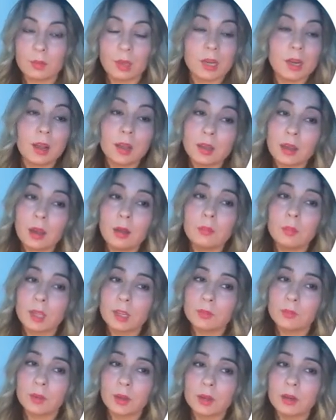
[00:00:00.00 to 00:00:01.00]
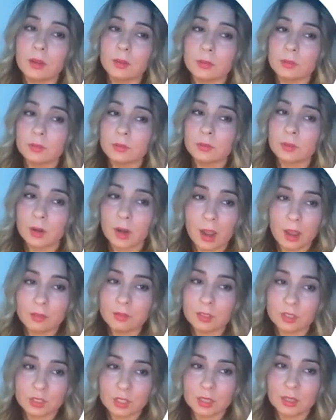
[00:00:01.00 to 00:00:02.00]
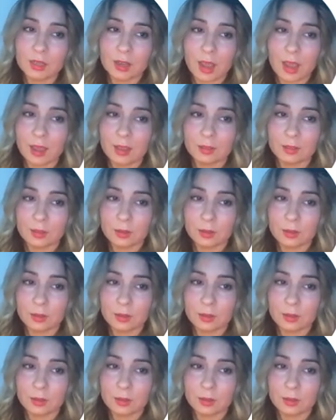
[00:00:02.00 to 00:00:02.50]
And I got made fun of for having shaky hands.